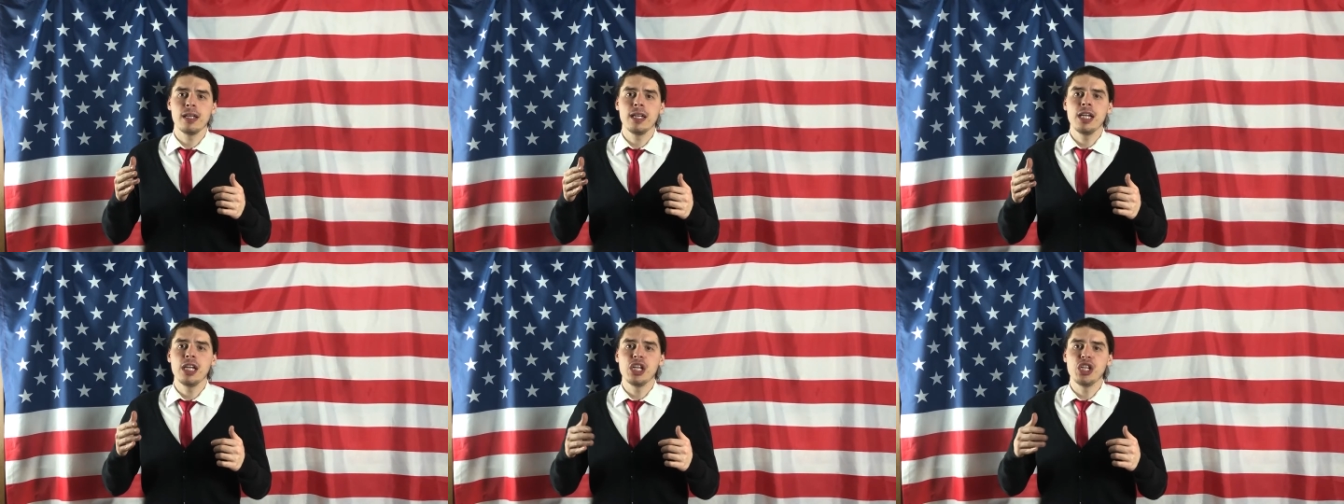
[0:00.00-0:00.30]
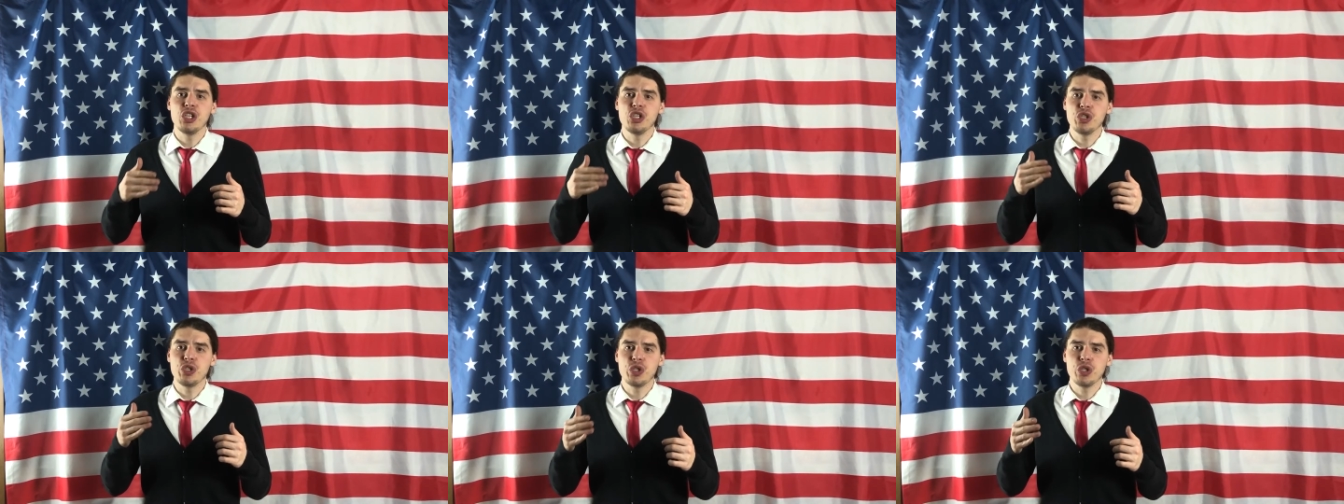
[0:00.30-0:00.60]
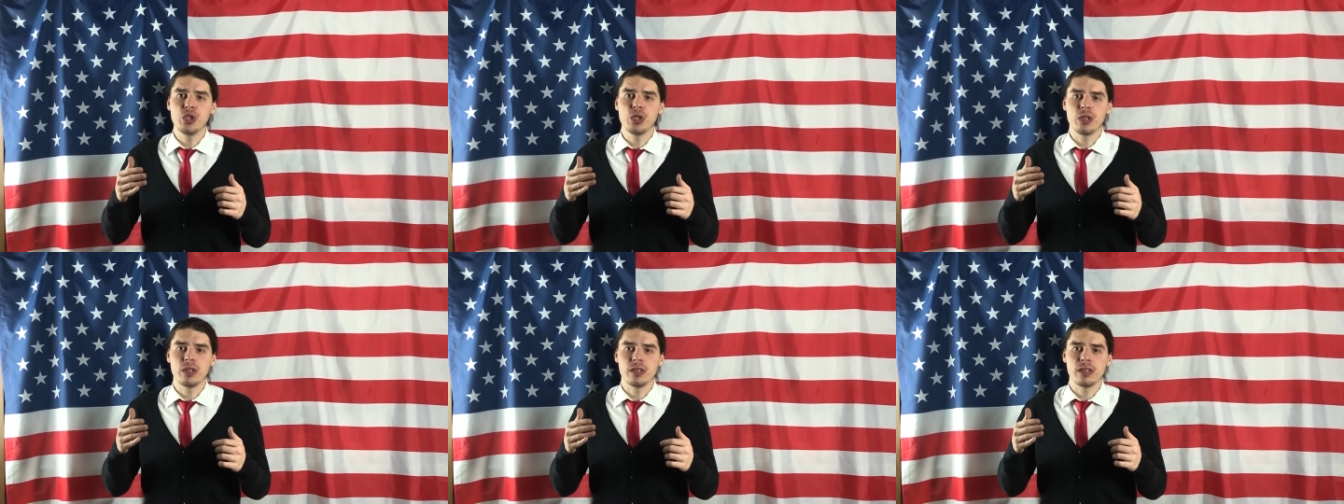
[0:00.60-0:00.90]

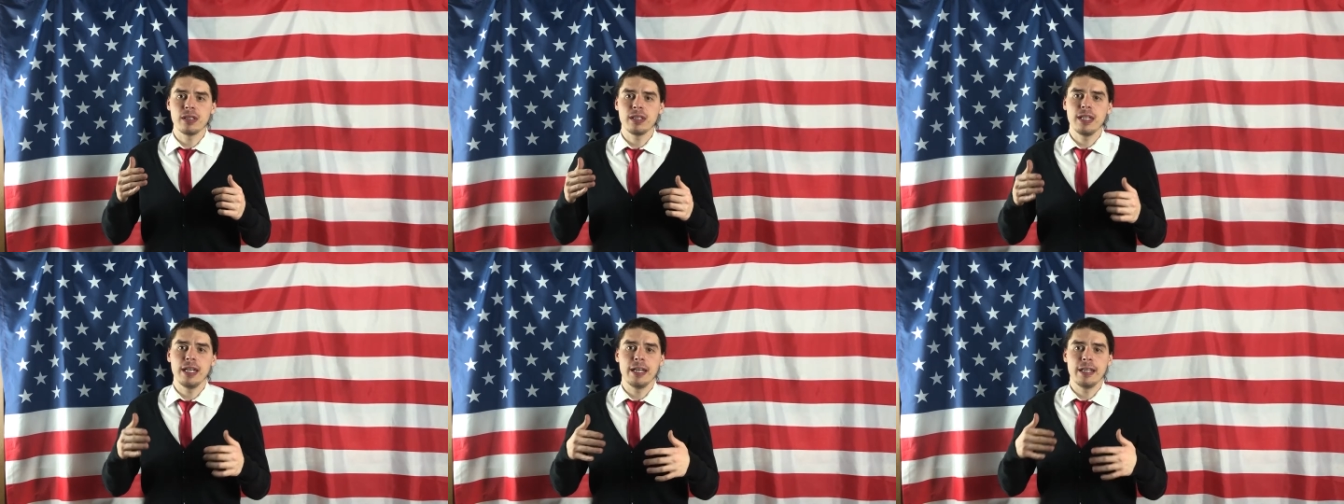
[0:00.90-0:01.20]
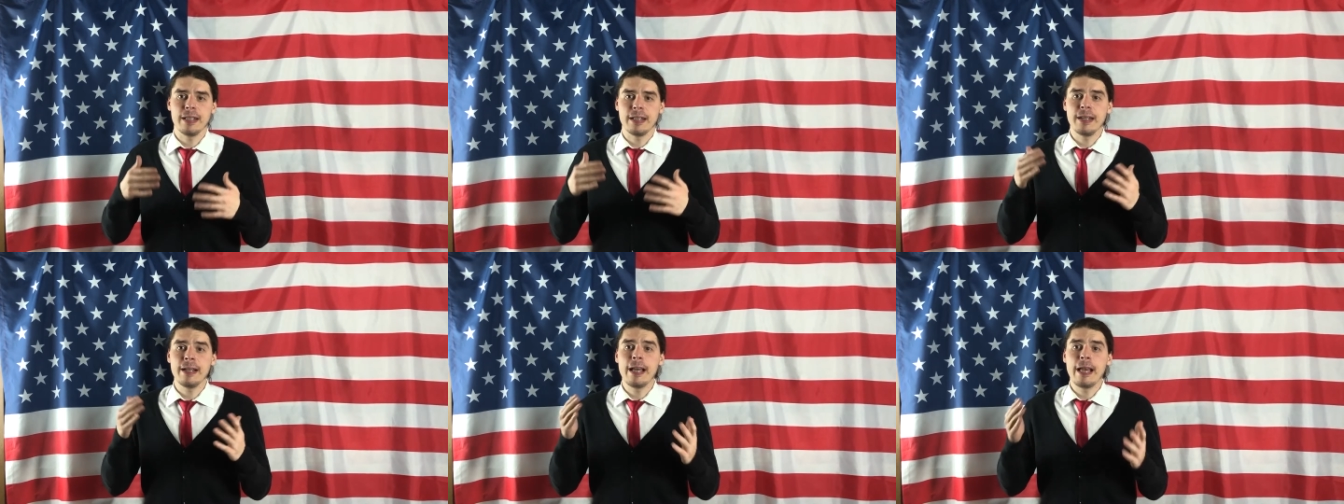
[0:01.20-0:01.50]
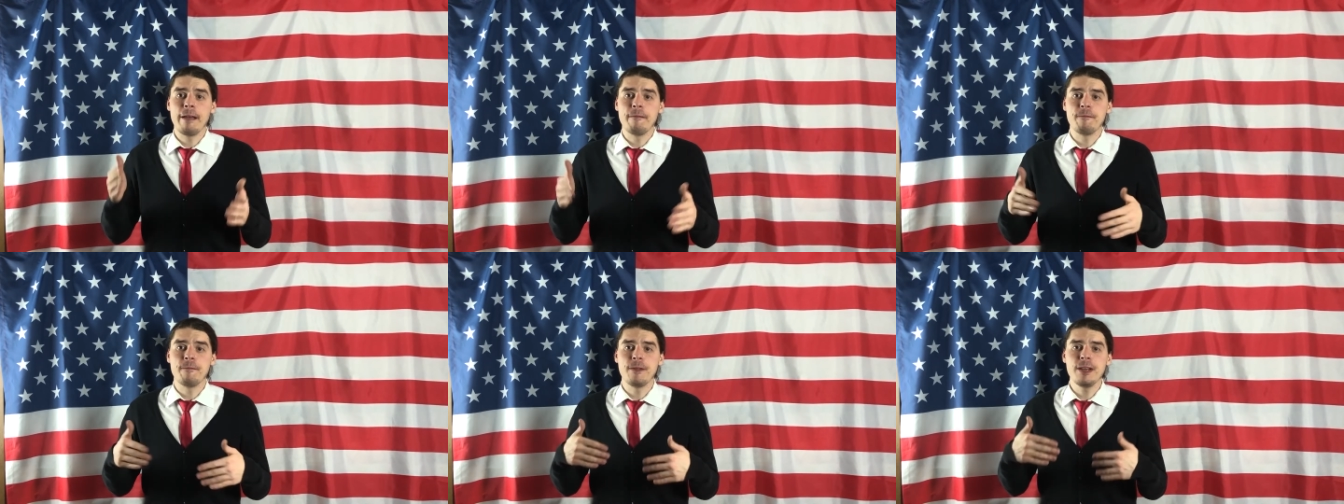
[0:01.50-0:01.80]
injuries, and a
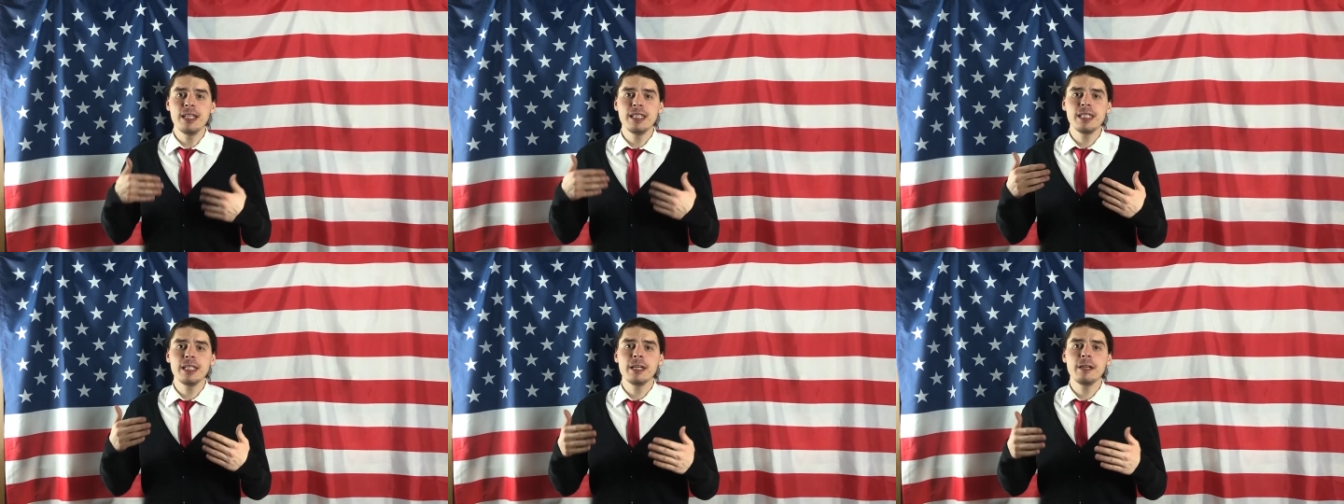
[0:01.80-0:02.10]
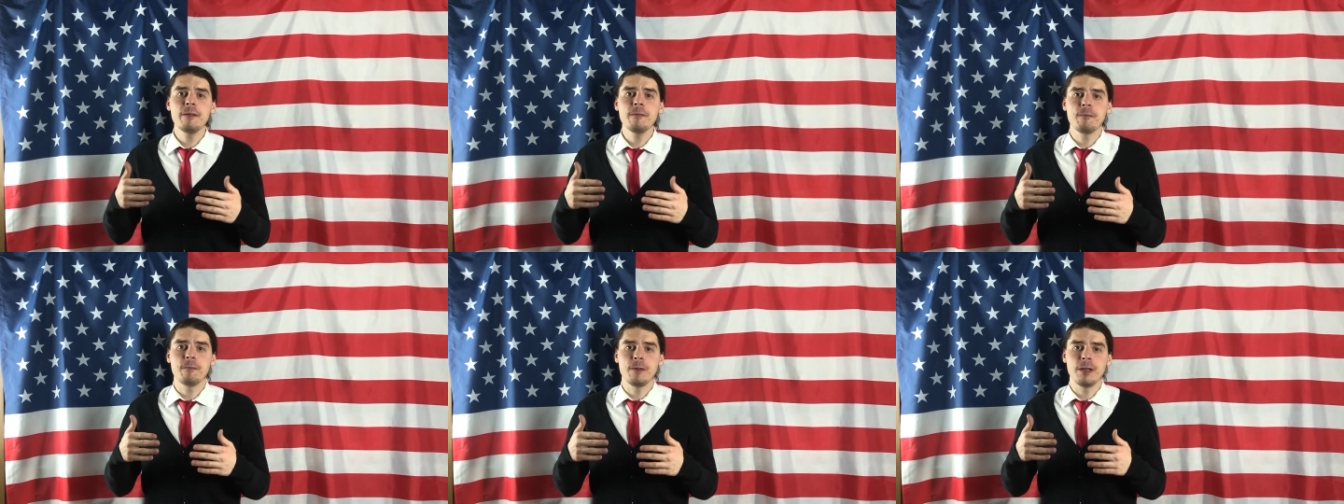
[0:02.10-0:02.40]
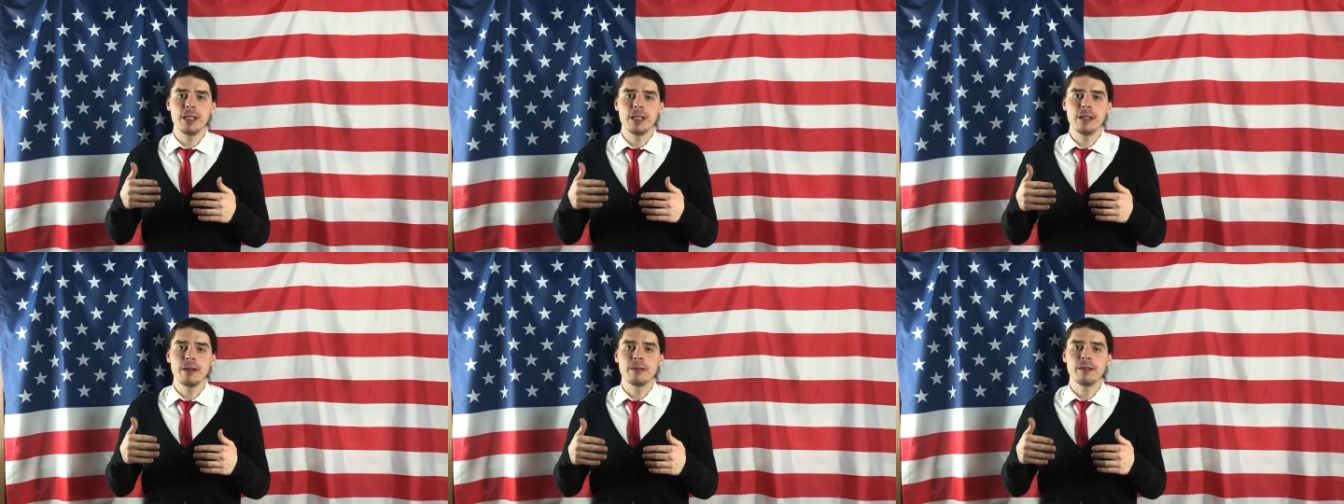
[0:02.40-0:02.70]
physical
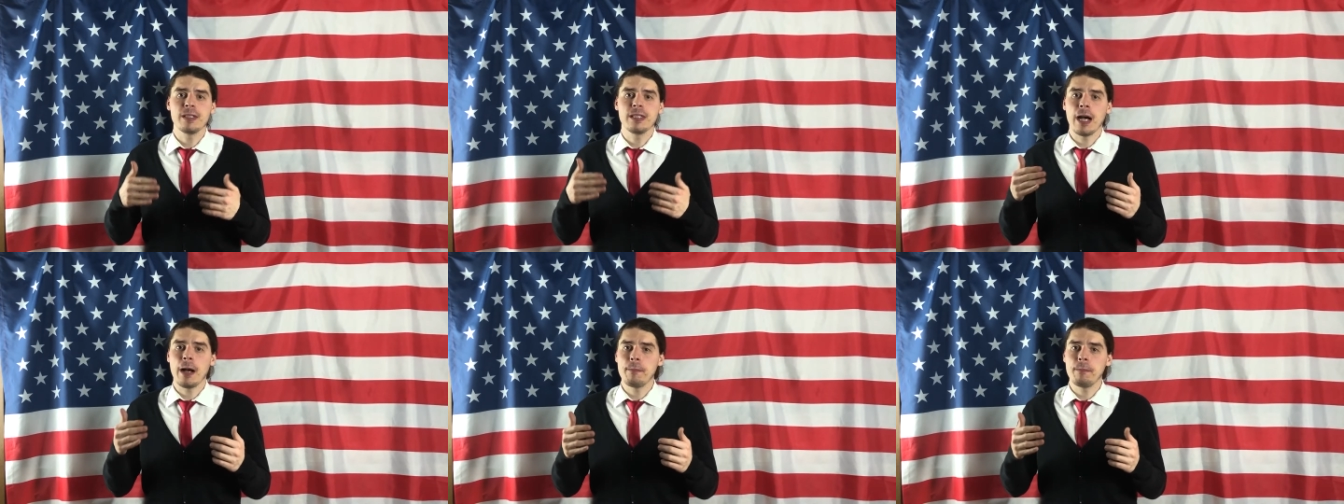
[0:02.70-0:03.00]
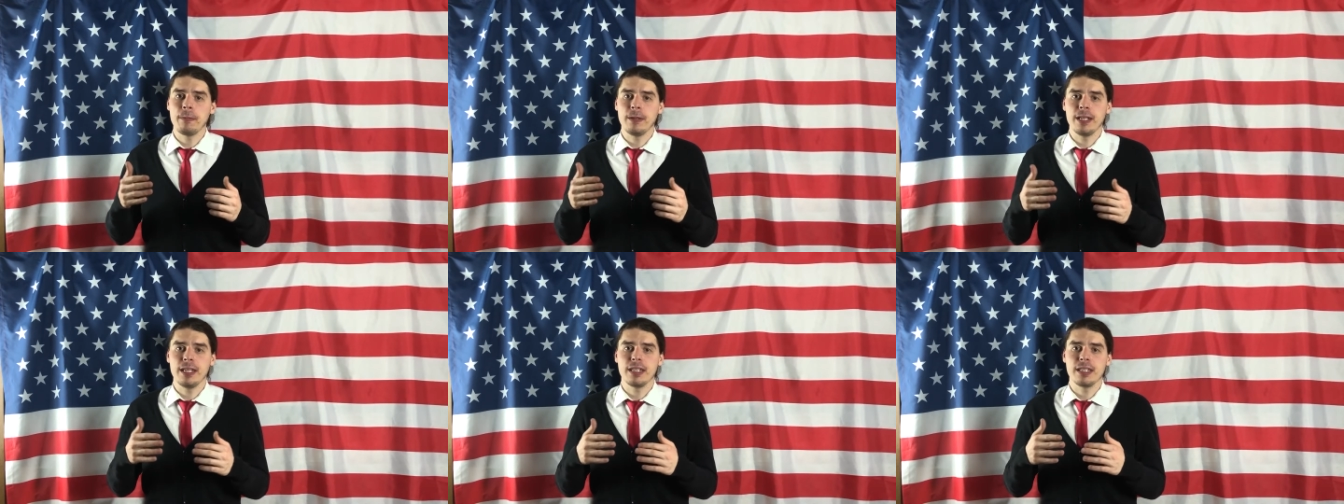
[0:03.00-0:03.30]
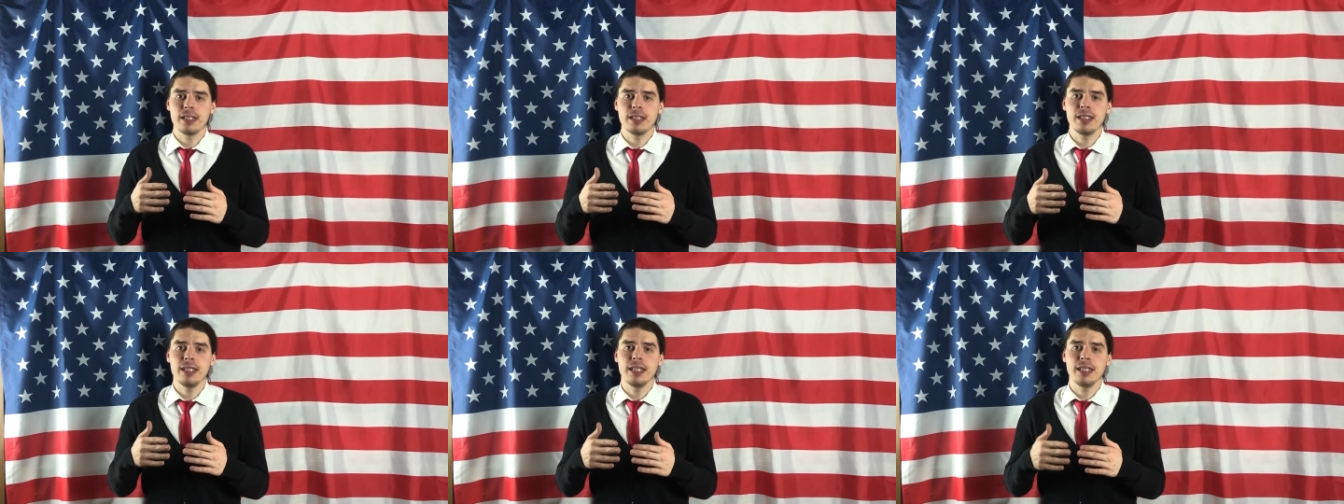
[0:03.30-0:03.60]
fit of some
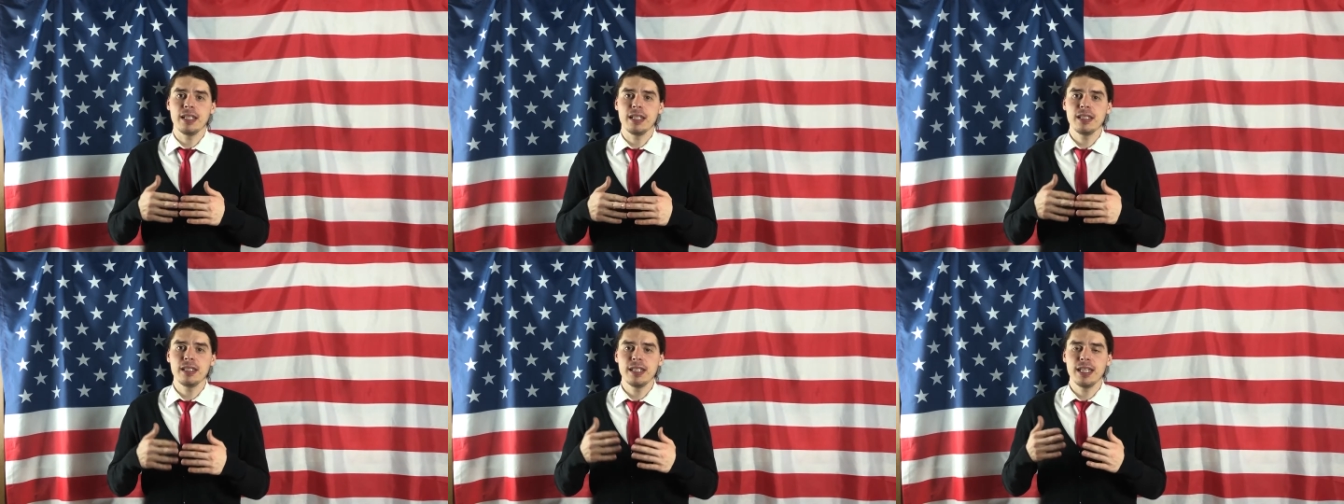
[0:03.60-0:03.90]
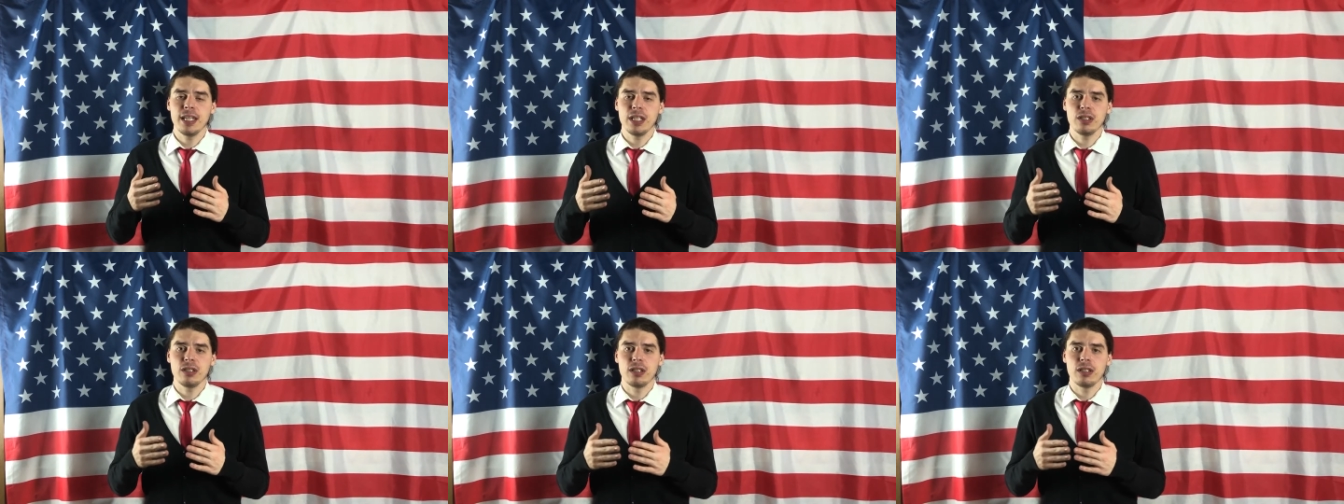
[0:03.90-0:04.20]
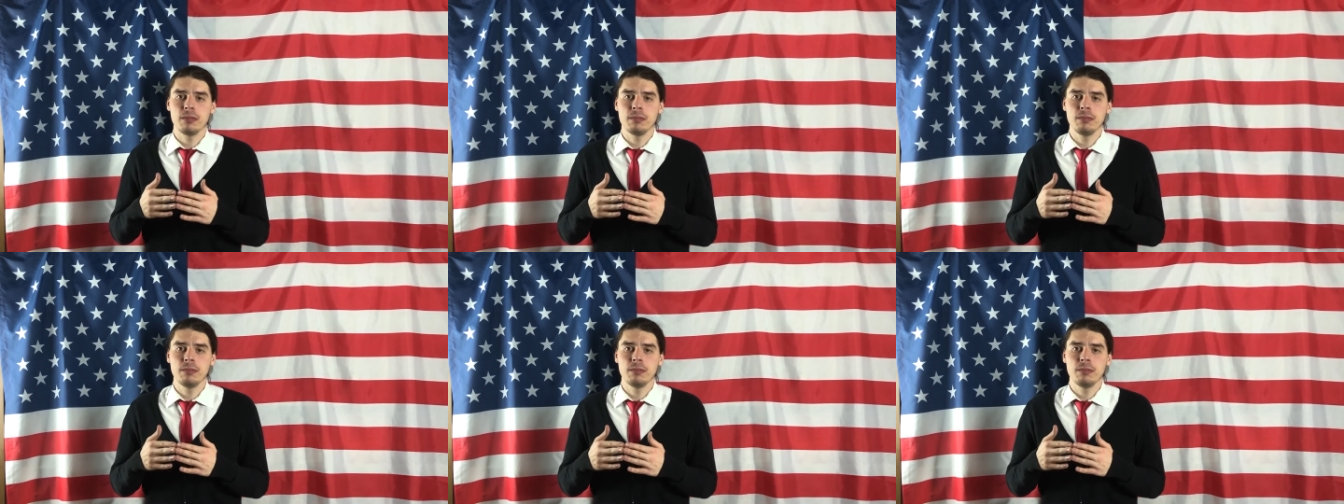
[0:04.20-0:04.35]
players, and etc.